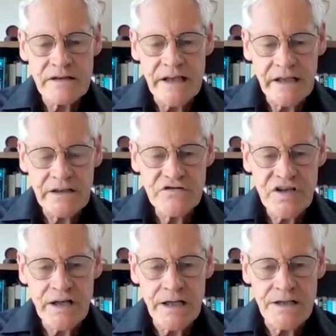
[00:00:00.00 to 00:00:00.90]
The negative
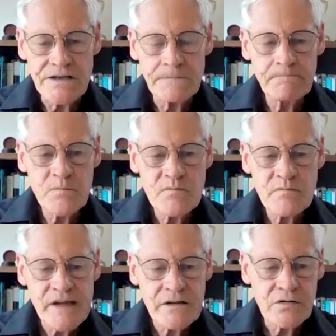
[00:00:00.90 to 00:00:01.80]
charge
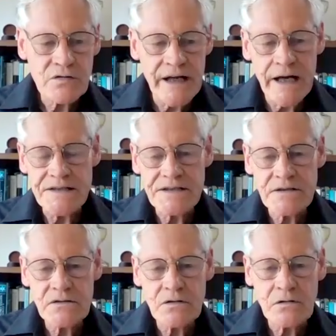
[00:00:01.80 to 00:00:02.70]
creates
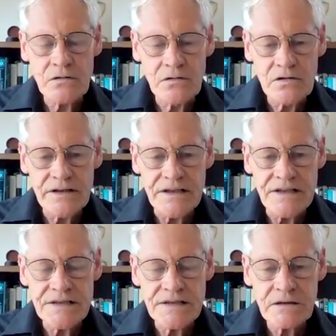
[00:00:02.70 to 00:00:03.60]
all
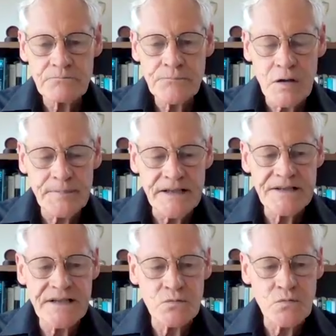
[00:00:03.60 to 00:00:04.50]
these
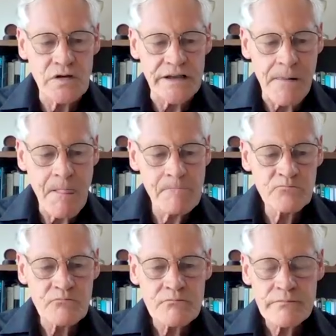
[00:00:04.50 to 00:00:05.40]
properties in water.
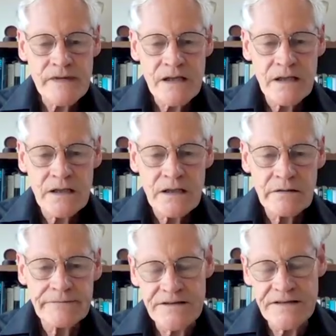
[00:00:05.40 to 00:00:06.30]

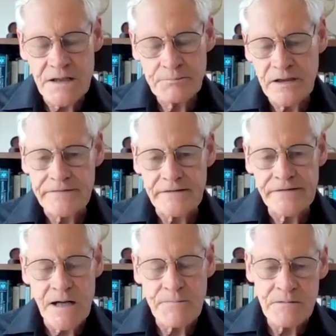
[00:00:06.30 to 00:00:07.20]
For example, if you
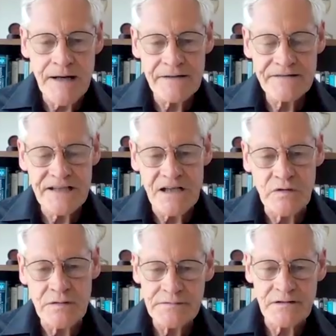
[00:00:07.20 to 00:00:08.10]
fill up your
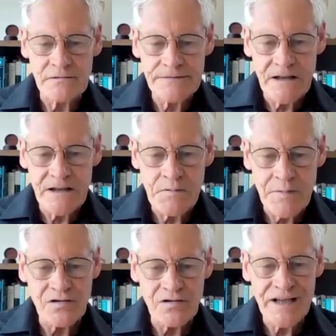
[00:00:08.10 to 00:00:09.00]
bathtub with it or fill up a
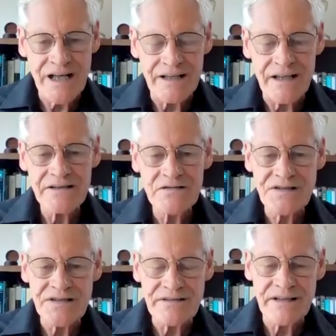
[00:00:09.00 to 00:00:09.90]
bulk container,
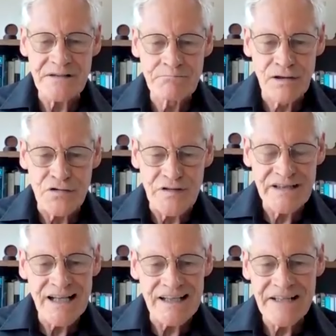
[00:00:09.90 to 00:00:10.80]
you'll see that it's blue
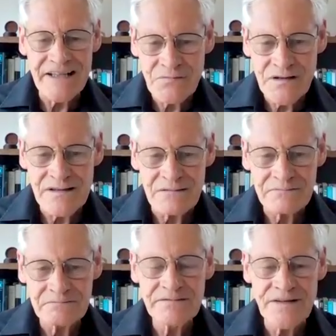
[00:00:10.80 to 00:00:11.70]
in colour. That's one of
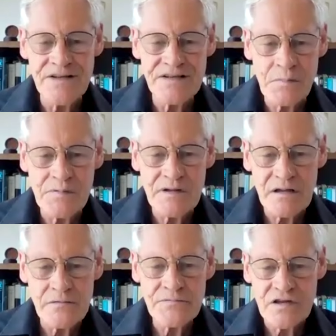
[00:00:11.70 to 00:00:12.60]
the first
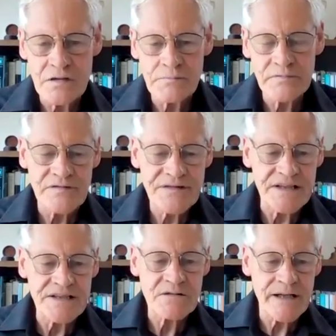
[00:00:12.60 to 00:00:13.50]
observable
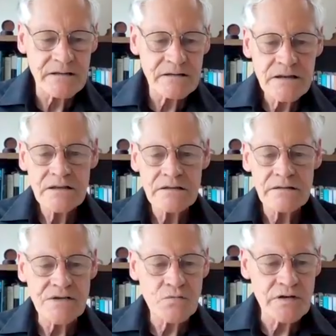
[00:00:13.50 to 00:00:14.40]
things about
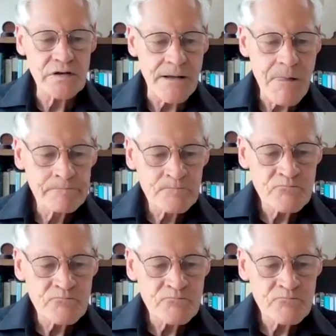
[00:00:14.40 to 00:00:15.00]
this water.